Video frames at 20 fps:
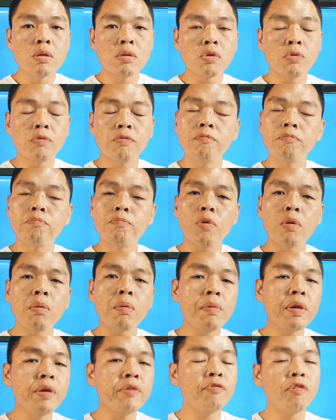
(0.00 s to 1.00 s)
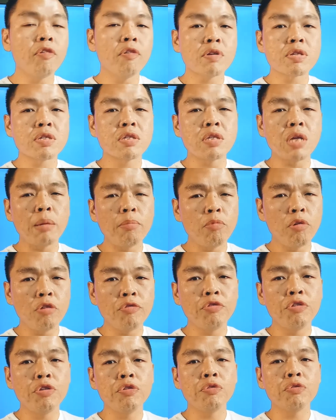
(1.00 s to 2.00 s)
So probably for some
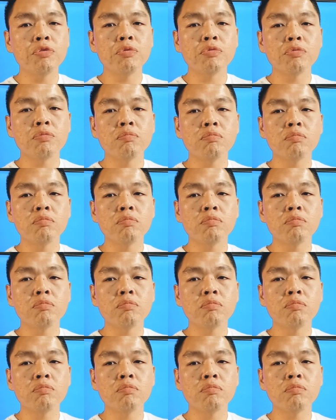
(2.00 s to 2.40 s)
of you,